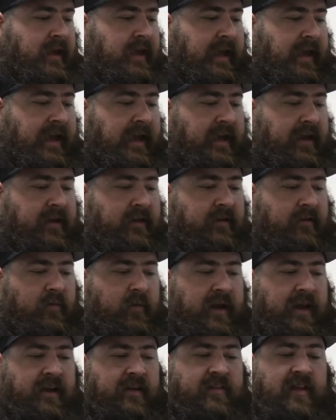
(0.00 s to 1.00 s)

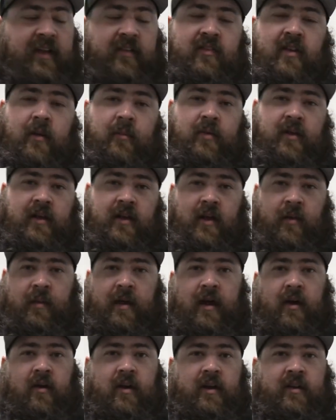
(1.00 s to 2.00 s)
and we had a test company come
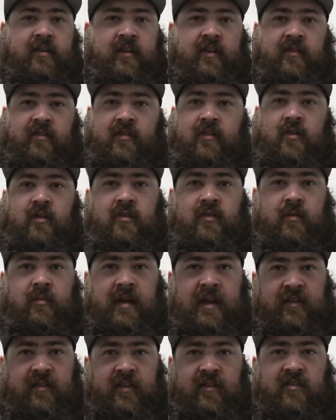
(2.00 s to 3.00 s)
out and just do some
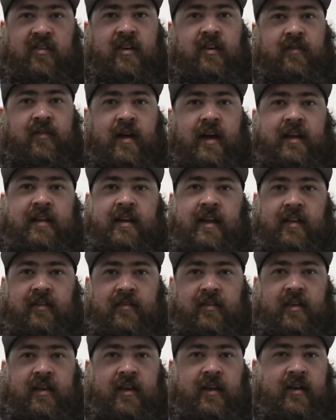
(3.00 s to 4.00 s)
basic GFI
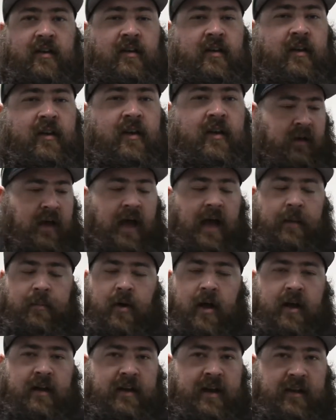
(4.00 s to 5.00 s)
testing, high
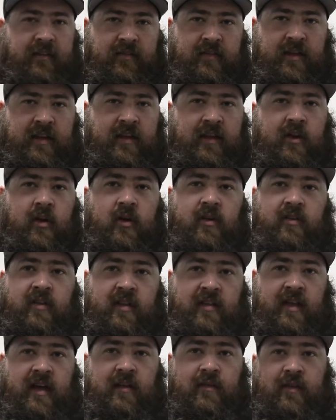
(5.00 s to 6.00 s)
pot testing. You always
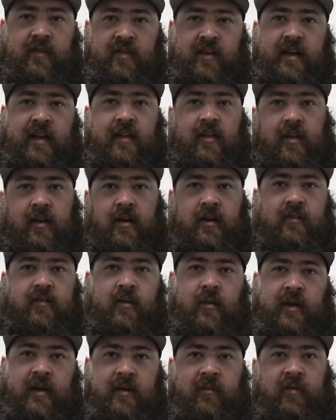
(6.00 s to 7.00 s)
need that for city clearance
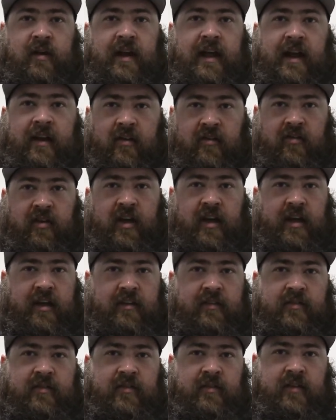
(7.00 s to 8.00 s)
so we can
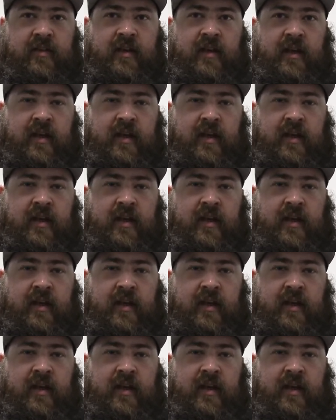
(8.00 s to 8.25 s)
re-energize.